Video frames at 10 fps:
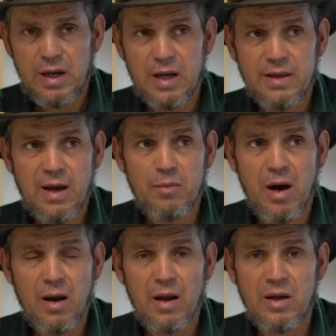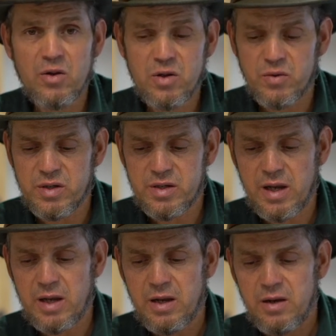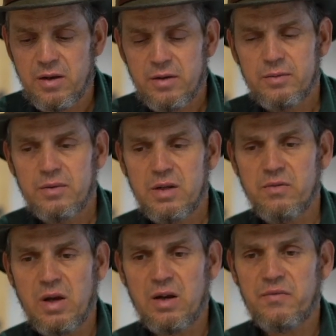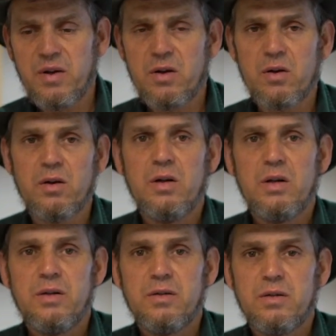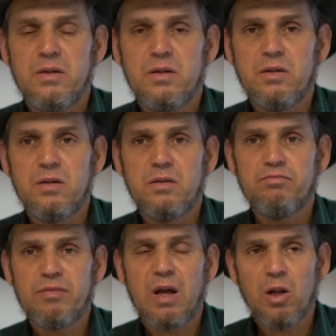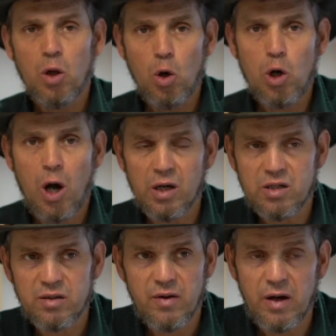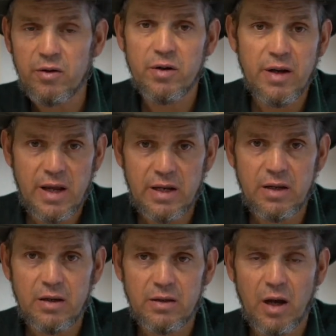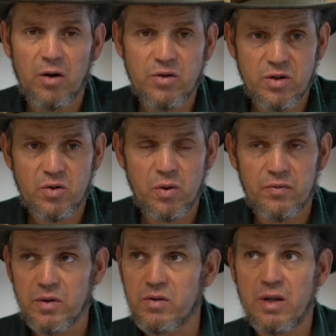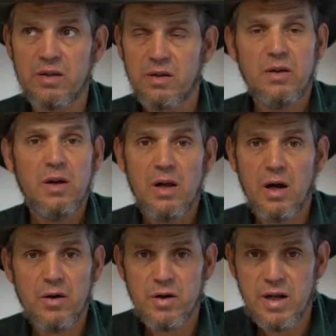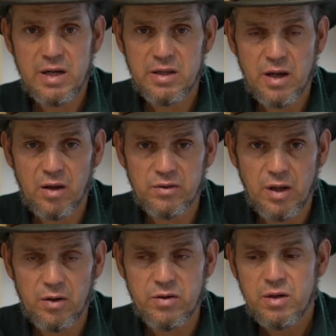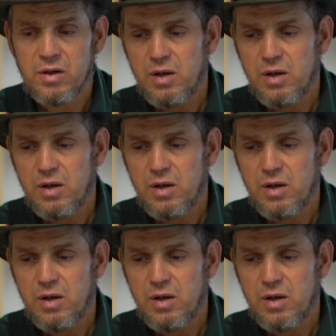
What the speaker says: And that model, I usually would say, you've got to figure a low cost of $180 a square foot. So that's $180,000.